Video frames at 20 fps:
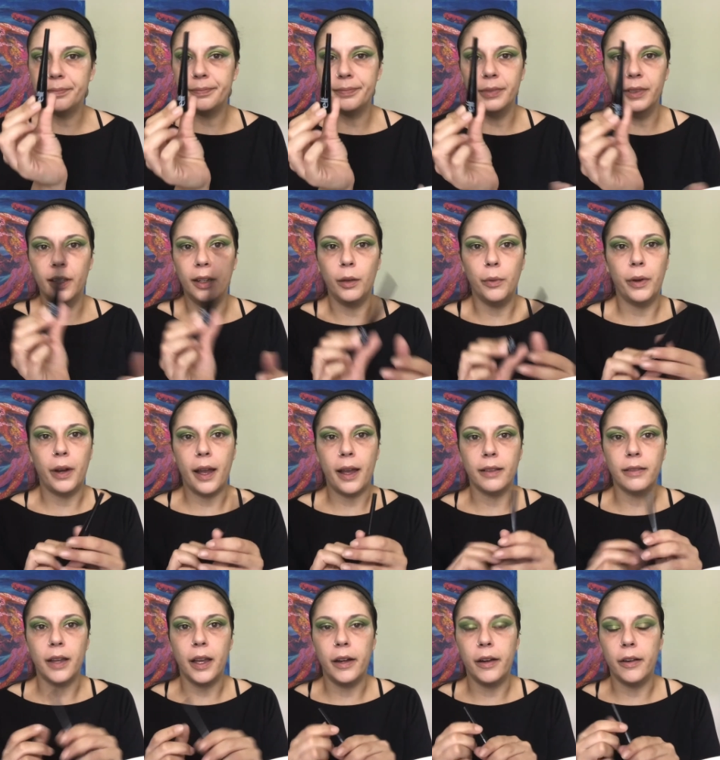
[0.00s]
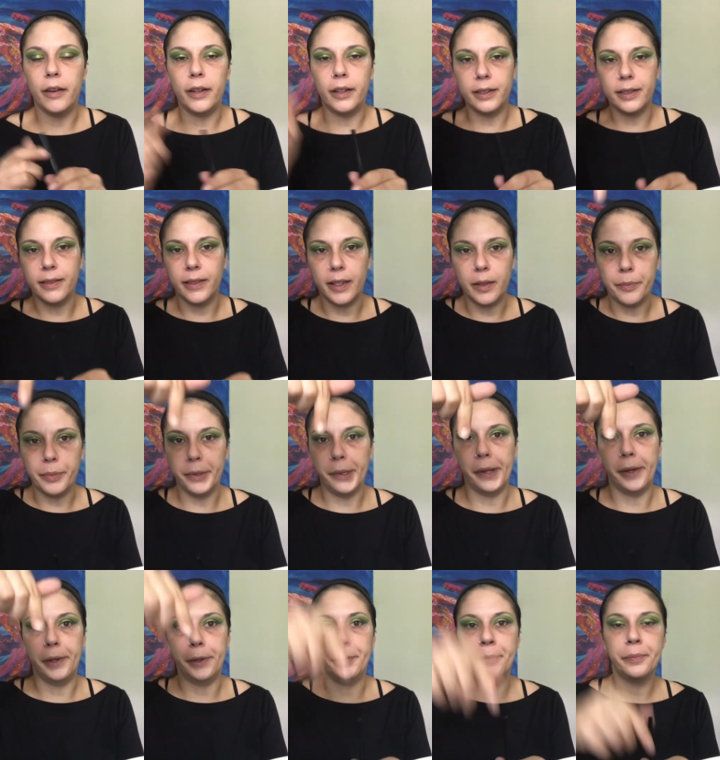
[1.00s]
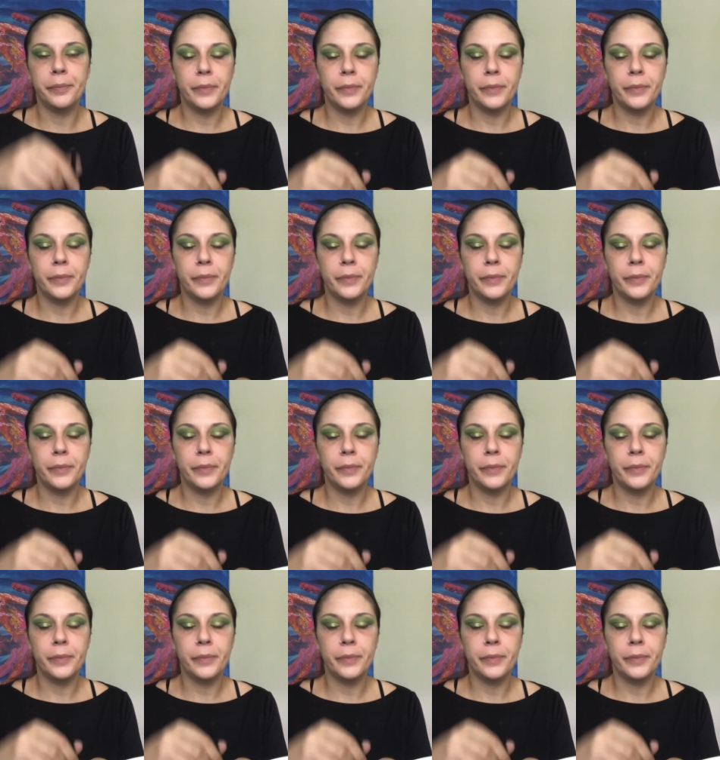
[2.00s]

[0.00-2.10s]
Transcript: liquid eyeliner, it's linked below.